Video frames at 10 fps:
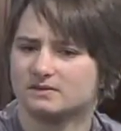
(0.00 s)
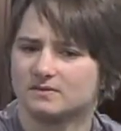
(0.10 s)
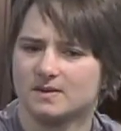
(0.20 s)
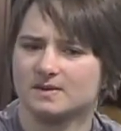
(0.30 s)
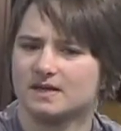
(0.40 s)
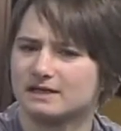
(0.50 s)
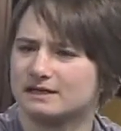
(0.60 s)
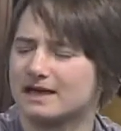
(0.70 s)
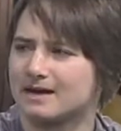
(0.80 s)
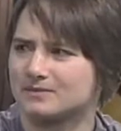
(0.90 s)
maybe getting a
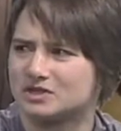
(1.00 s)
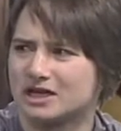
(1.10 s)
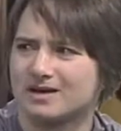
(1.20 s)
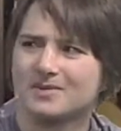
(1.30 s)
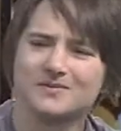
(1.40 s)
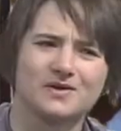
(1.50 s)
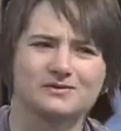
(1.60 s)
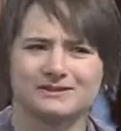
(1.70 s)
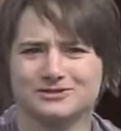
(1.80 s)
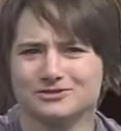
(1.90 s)
lab job. I'm not
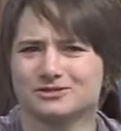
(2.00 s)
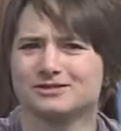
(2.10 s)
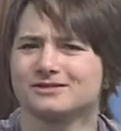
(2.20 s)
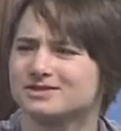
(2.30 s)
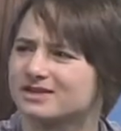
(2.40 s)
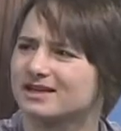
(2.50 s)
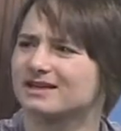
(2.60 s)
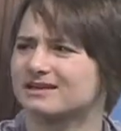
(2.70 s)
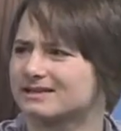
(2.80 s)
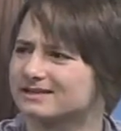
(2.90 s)
really sure. Just kind
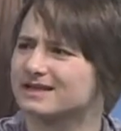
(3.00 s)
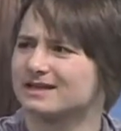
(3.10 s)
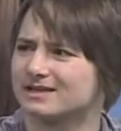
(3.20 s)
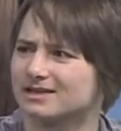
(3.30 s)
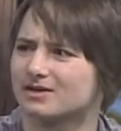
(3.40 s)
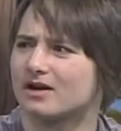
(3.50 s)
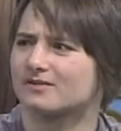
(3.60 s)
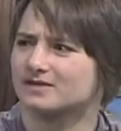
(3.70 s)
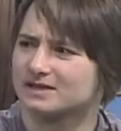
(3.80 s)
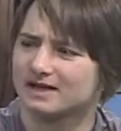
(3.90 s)
of going to take a year
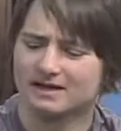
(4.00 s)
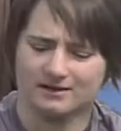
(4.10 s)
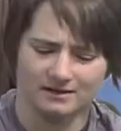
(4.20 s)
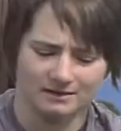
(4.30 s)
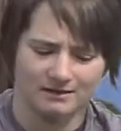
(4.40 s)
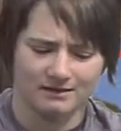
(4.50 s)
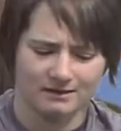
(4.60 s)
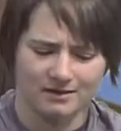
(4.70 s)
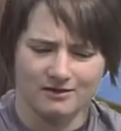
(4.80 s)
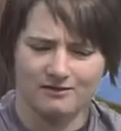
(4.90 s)
off to kind of
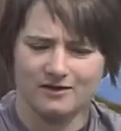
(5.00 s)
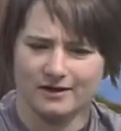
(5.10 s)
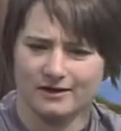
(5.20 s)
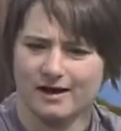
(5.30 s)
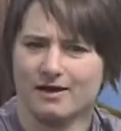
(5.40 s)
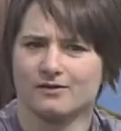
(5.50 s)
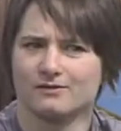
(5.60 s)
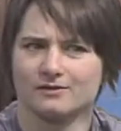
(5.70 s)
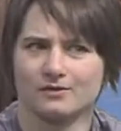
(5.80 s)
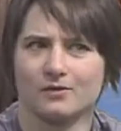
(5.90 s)
figure out
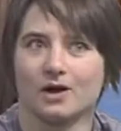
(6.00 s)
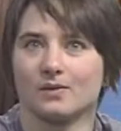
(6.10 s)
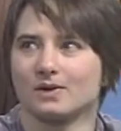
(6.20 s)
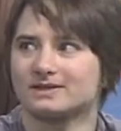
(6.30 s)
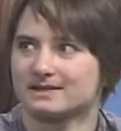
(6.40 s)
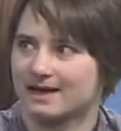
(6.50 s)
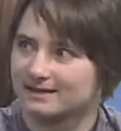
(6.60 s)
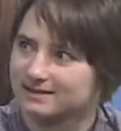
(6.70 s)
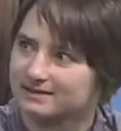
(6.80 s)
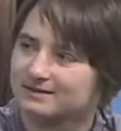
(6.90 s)
what's
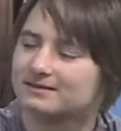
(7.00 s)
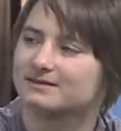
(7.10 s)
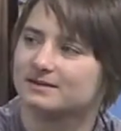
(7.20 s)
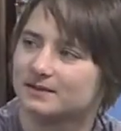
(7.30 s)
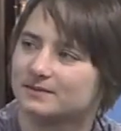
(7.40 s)
next. So,